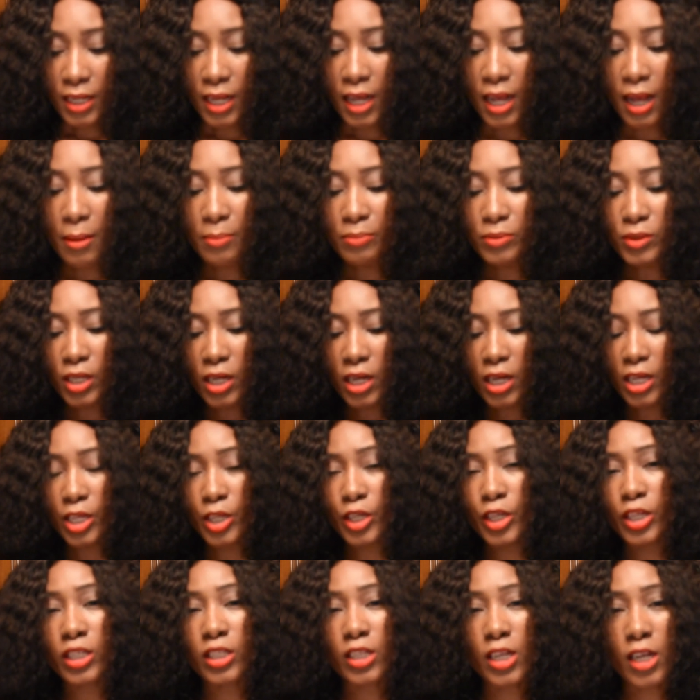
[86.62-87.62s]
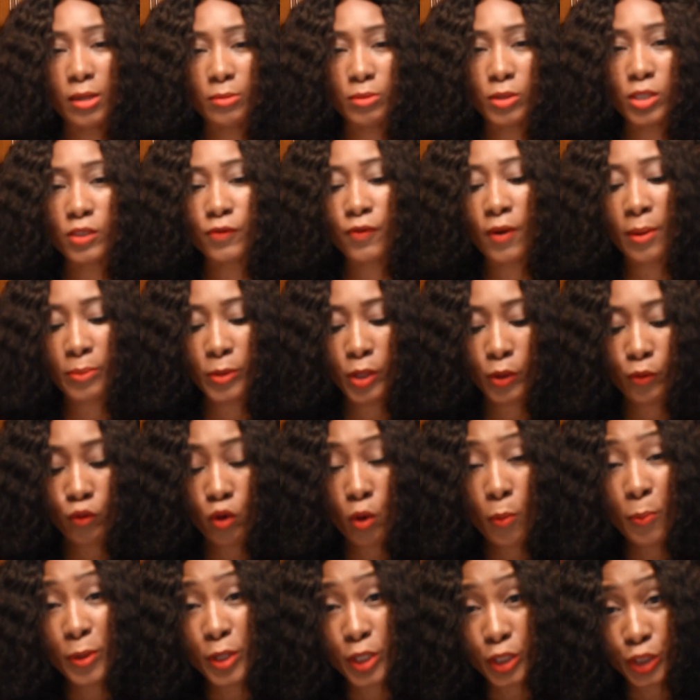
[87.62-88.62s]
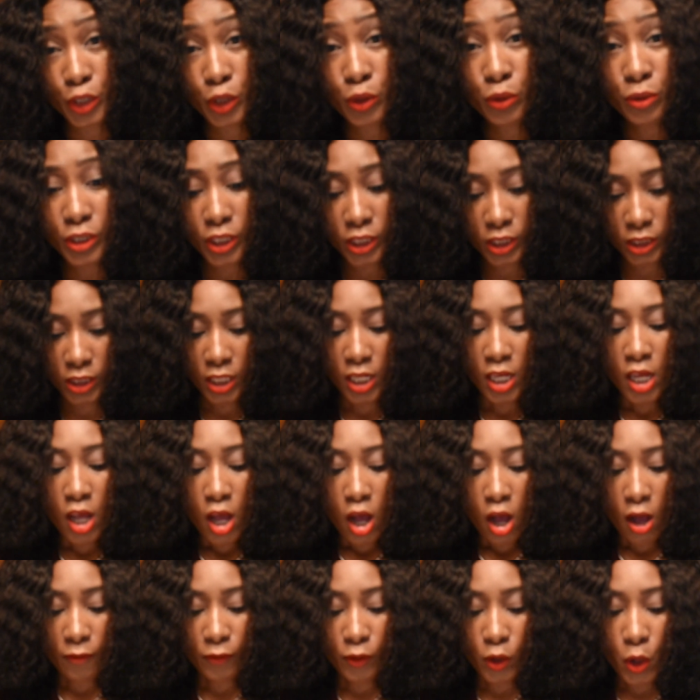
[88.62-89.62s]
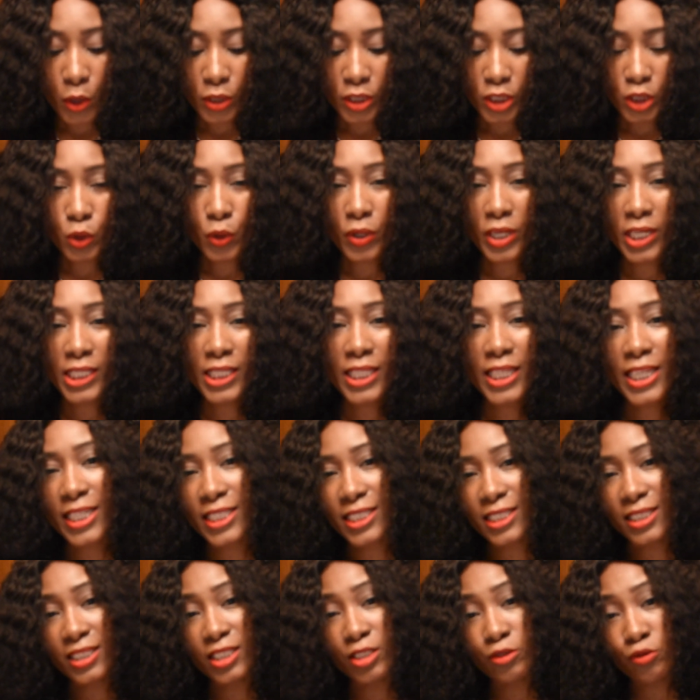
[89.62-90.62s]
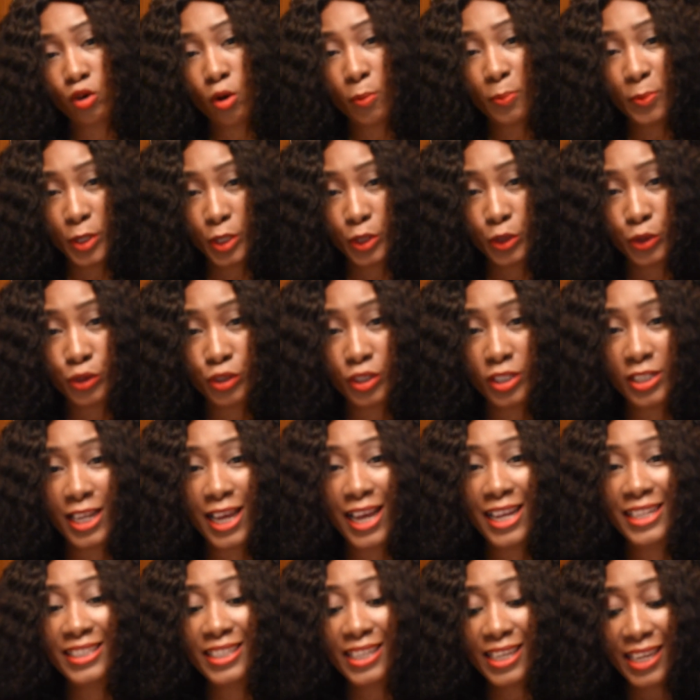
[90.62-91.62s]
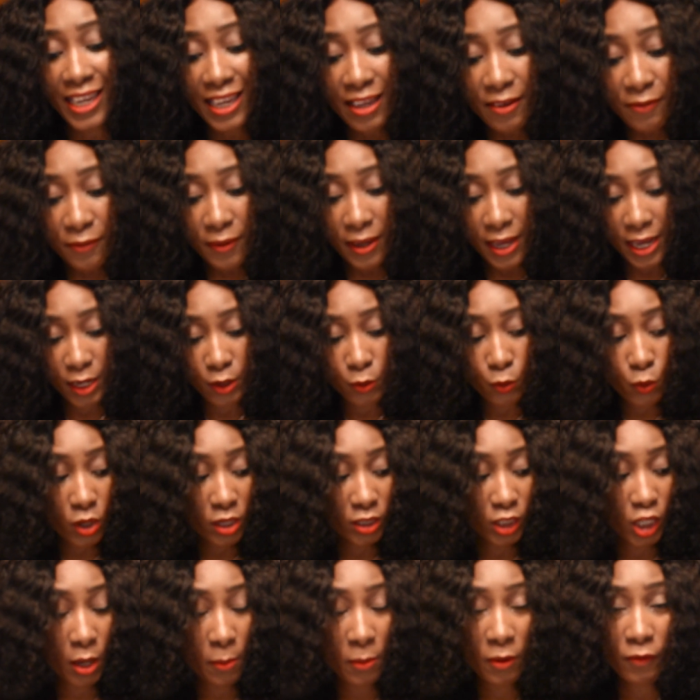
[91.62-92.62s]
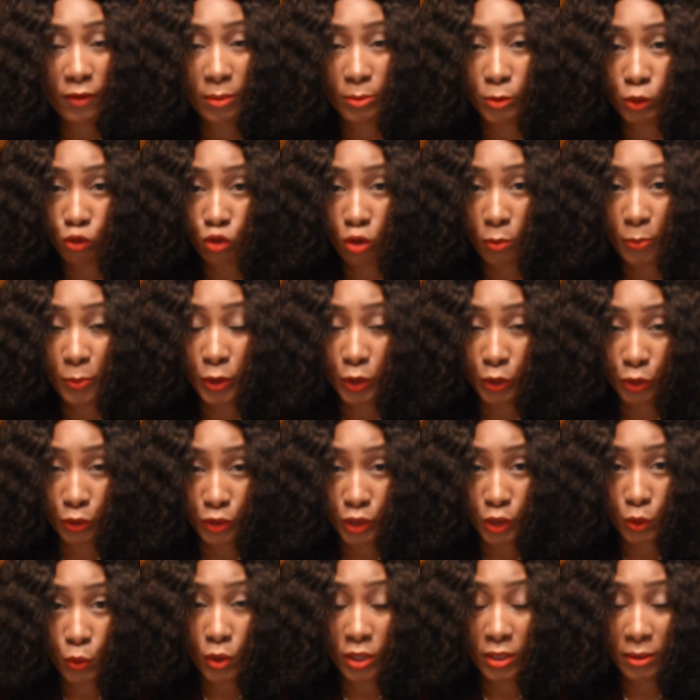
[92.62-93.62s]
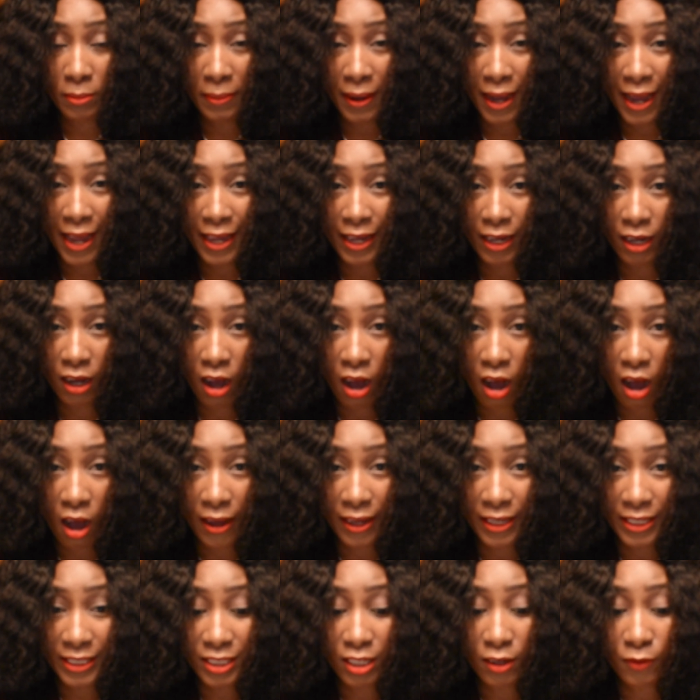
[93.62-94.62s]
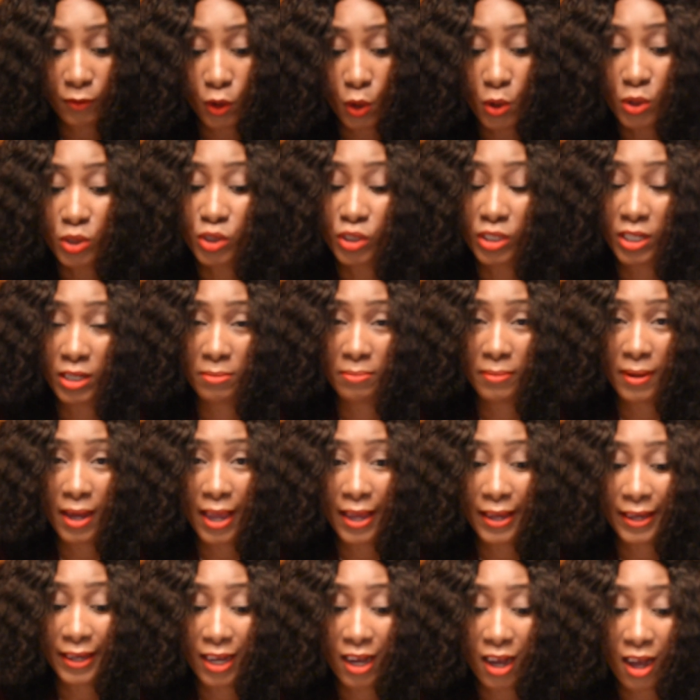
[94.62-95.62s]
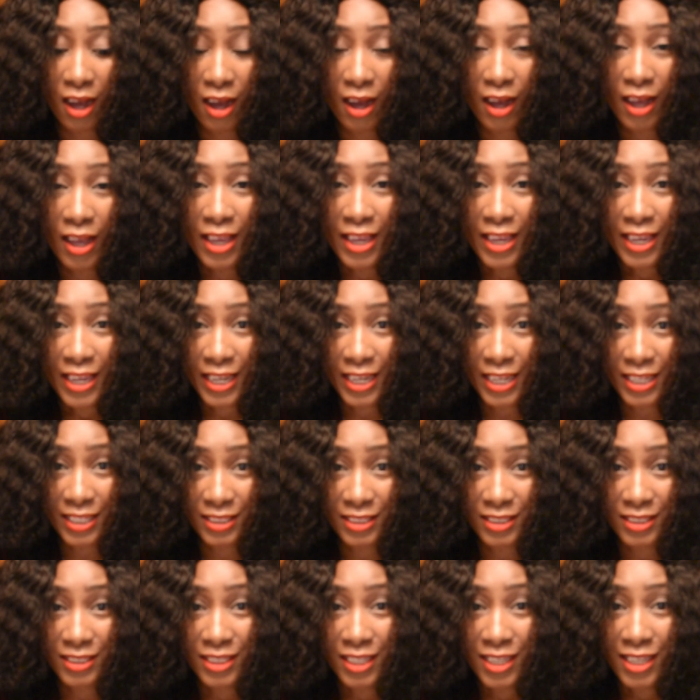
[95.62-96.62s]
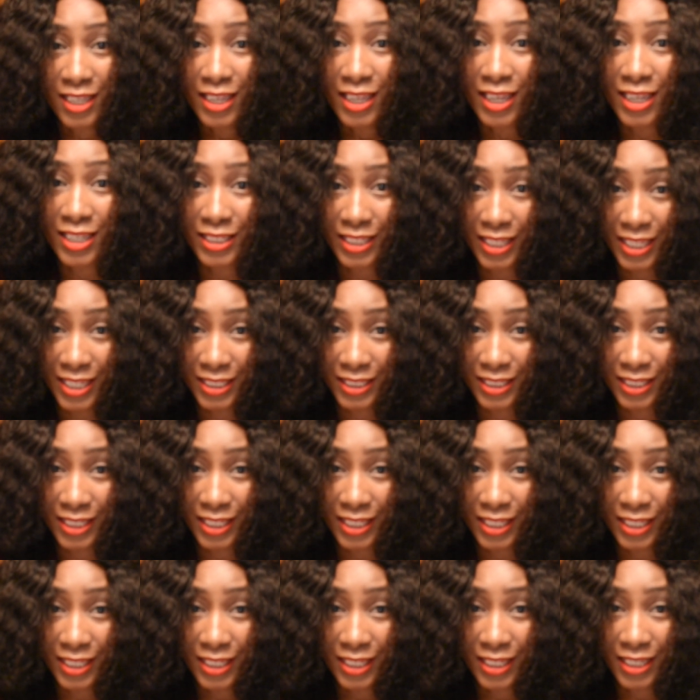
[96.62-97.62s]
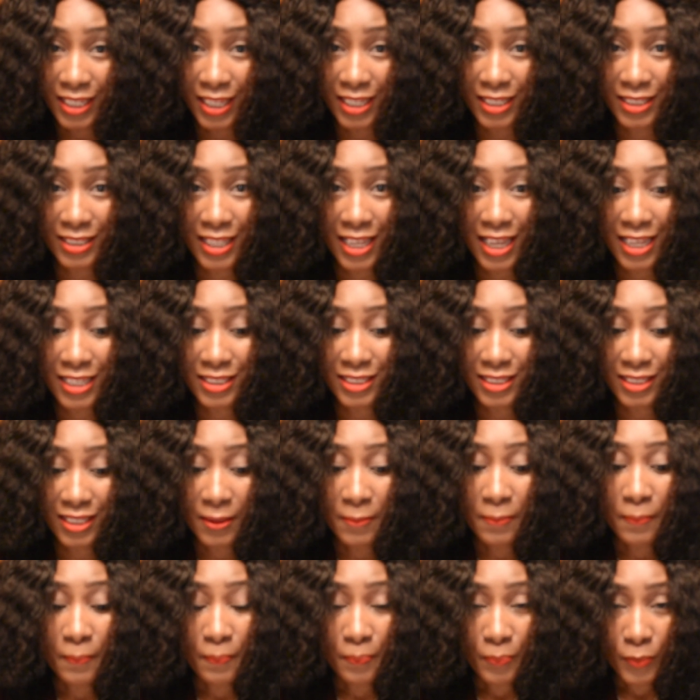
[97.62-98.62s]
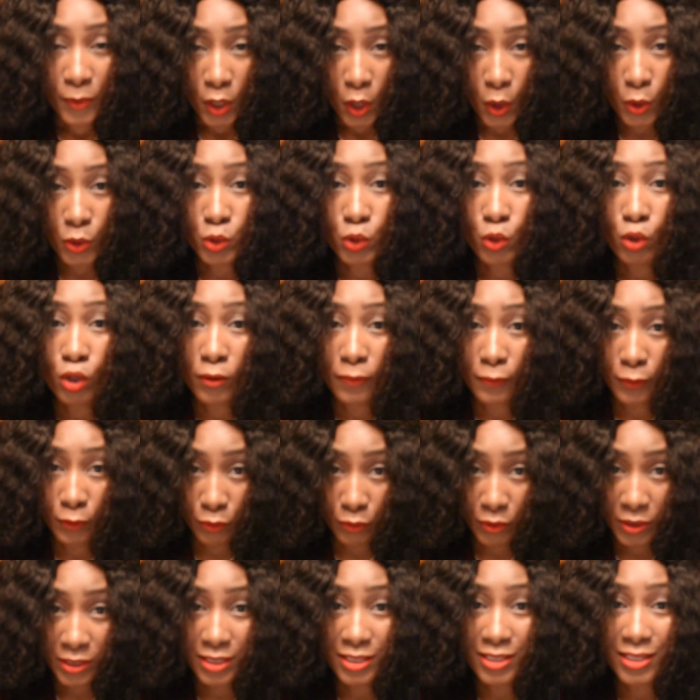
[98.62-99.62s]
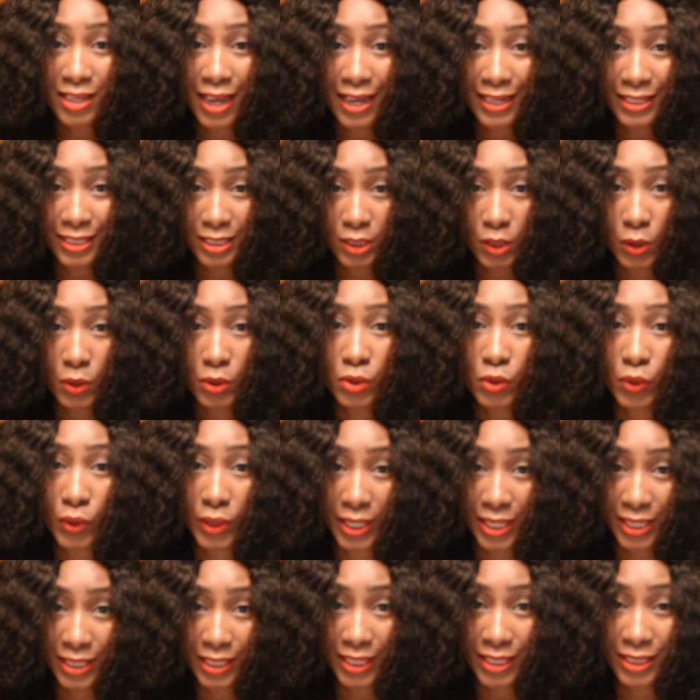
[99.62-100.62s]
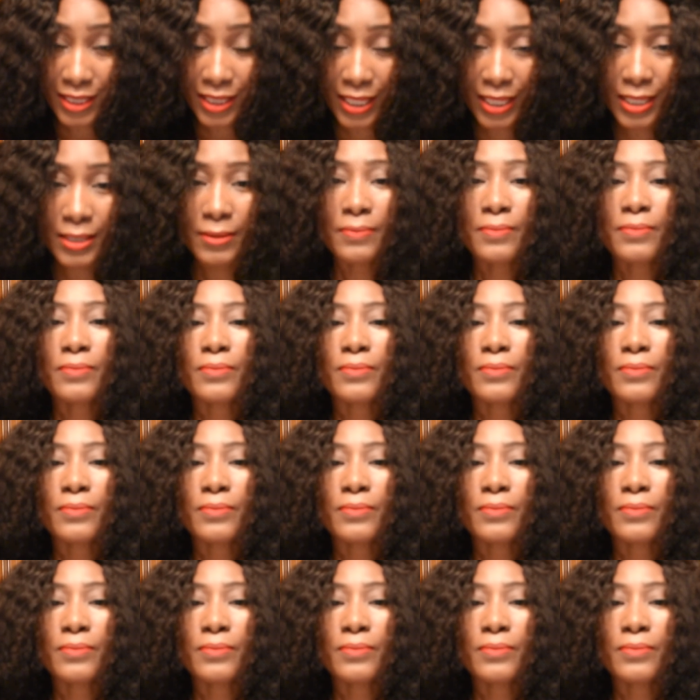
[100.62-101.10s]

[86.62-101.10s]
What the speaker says: and those from the European Union. Of course, Italy is in the European Union, and if anyone coming from the European Union want to buy a car in Italy, of course you can buy a car in Italy, and that's also if you reside in also in Italy.